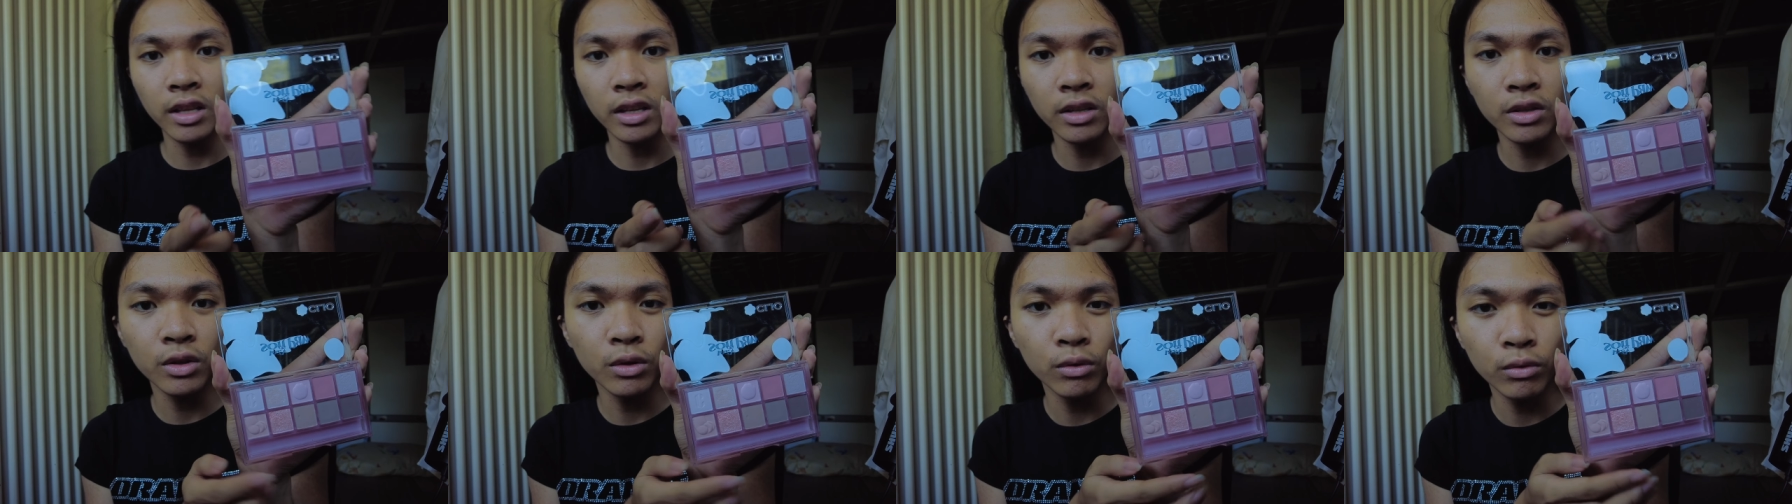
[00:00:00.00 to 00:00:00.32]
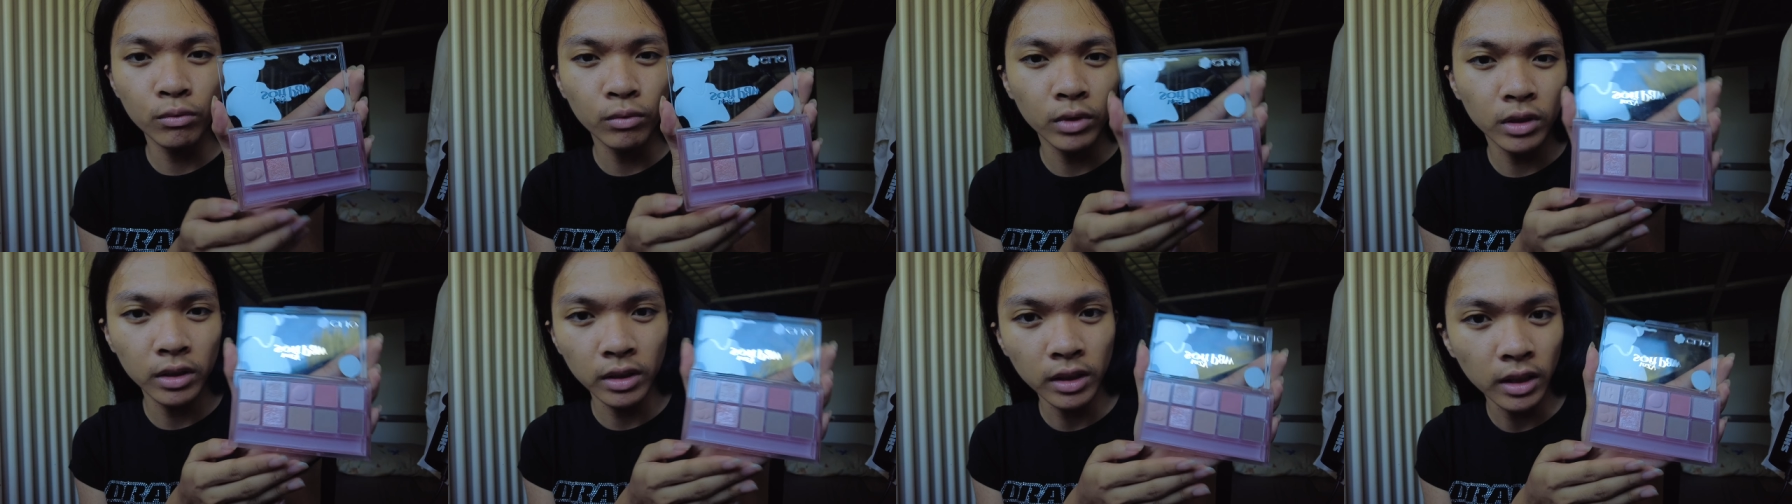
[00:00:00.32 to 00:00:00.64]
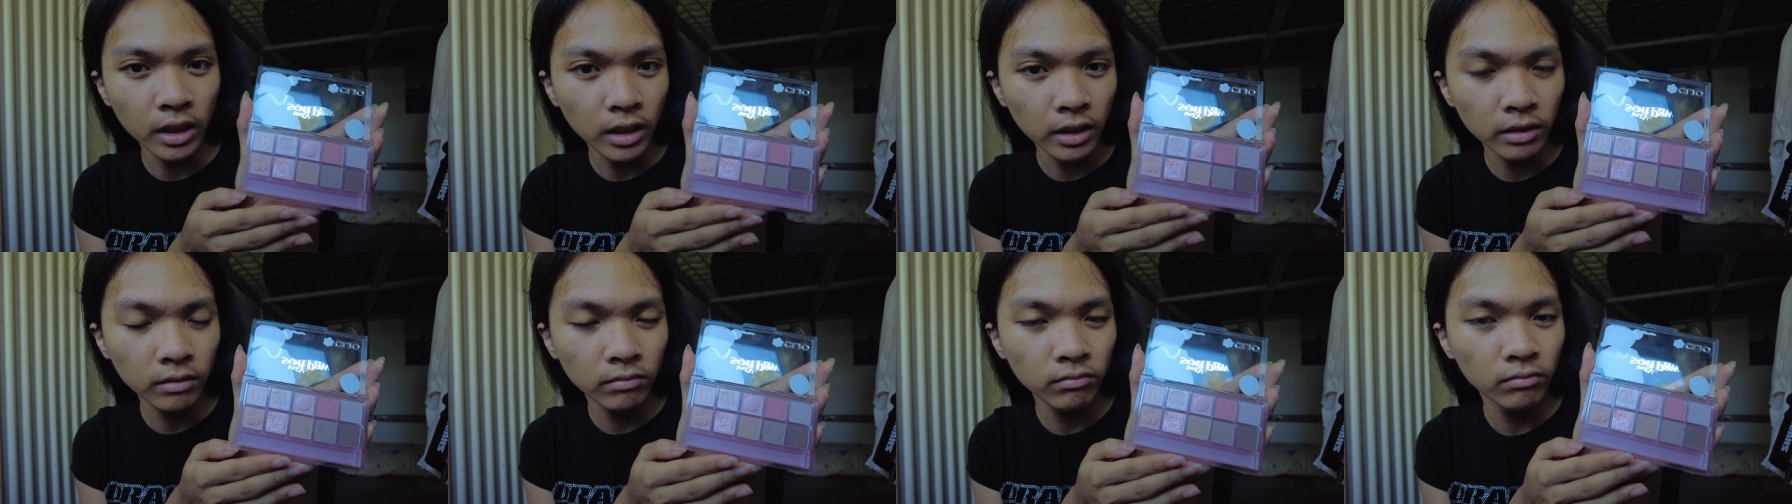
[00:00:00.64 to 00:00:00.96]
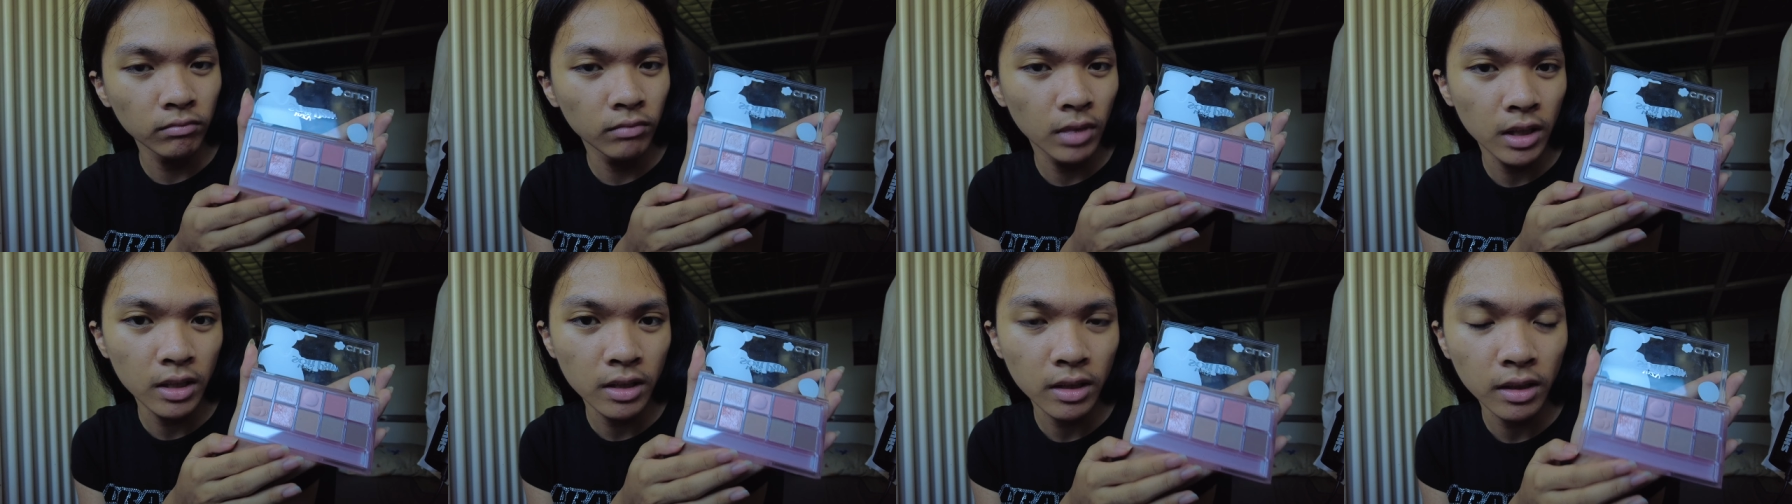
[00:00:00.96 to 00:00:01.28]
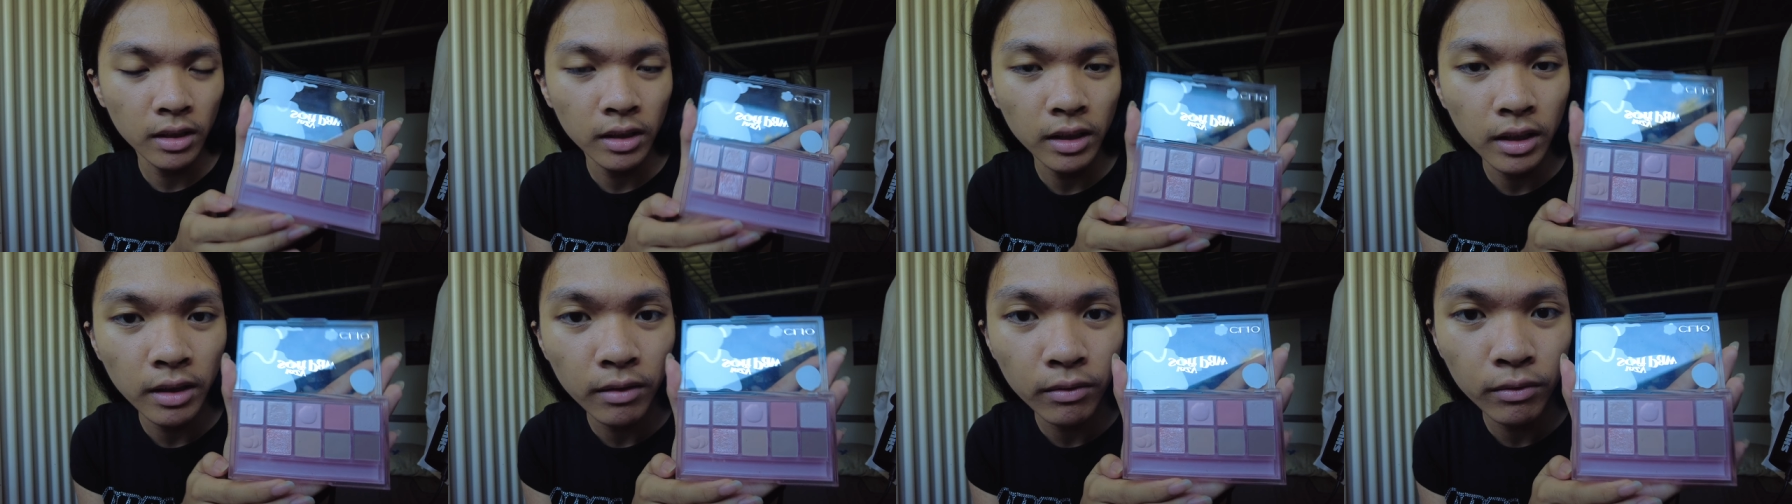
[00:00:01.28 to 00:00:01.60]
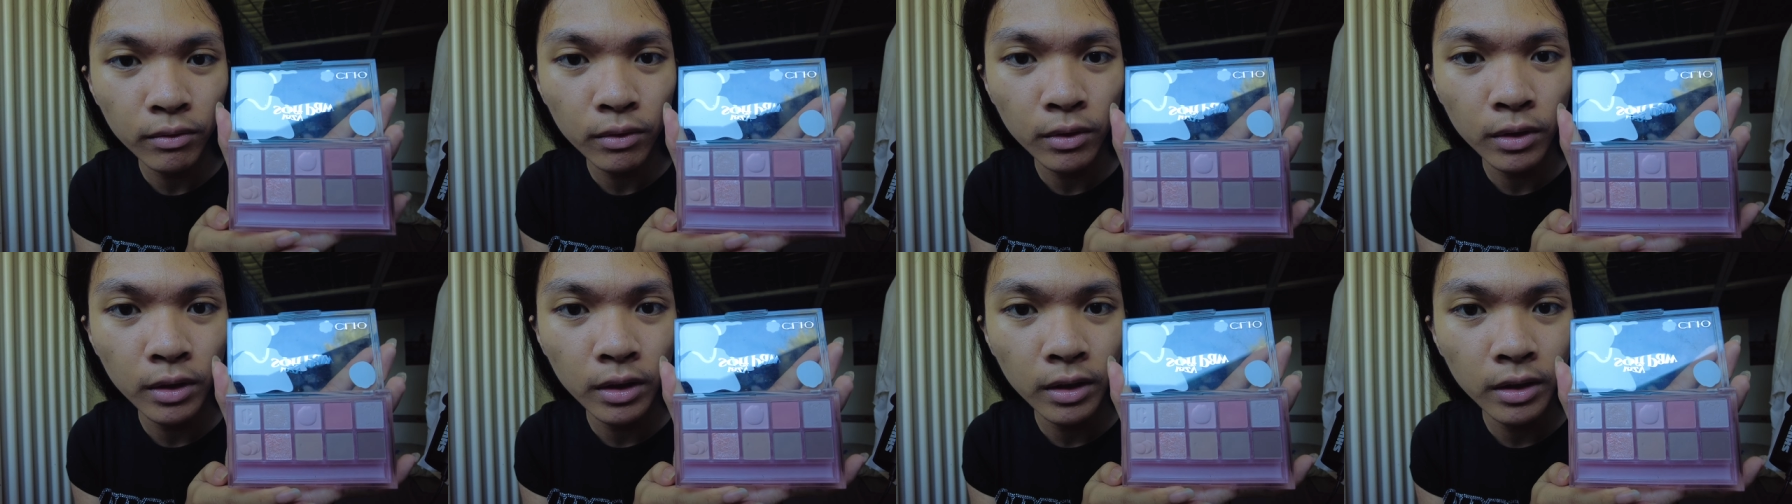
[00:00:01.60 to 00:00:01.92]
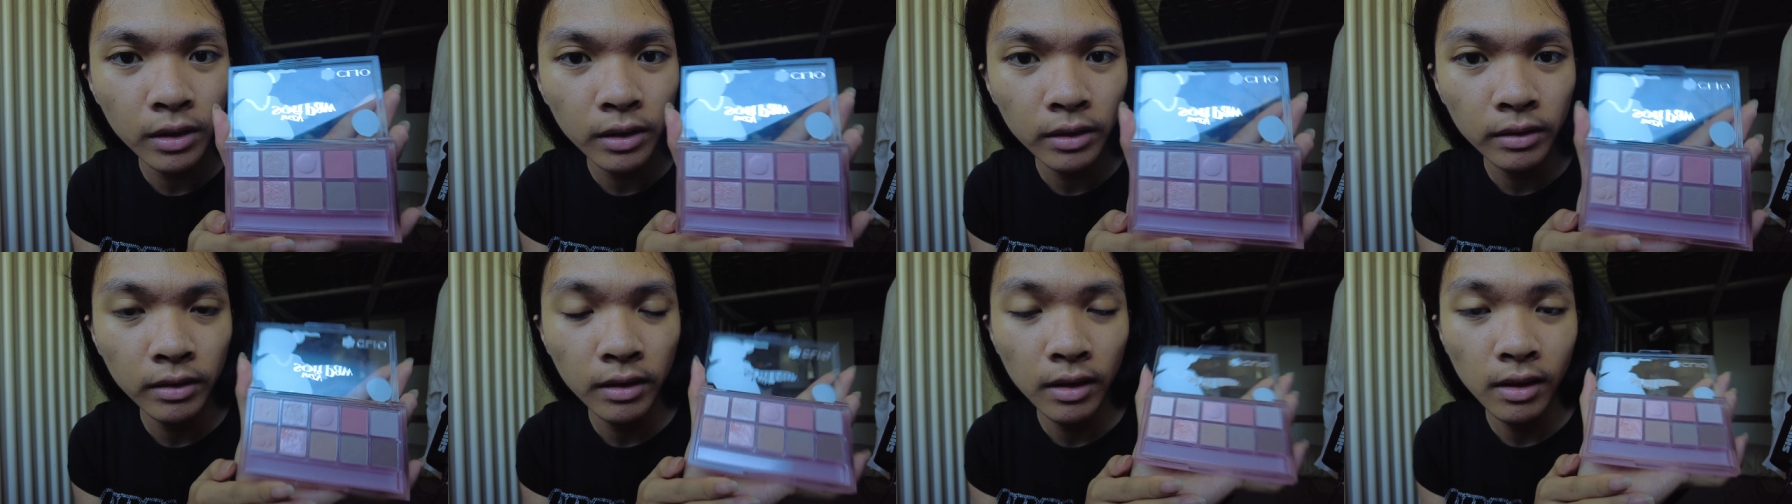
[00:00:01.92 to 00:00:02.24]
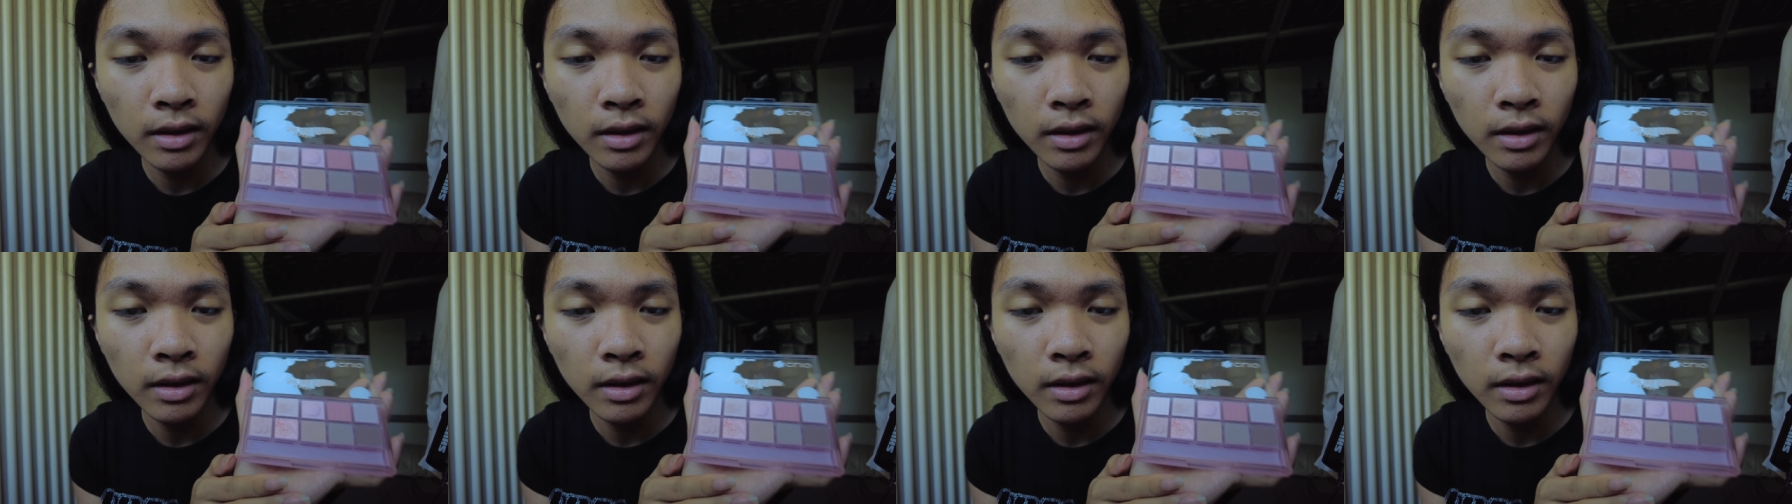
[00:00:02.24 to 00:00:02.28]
that you would need basically for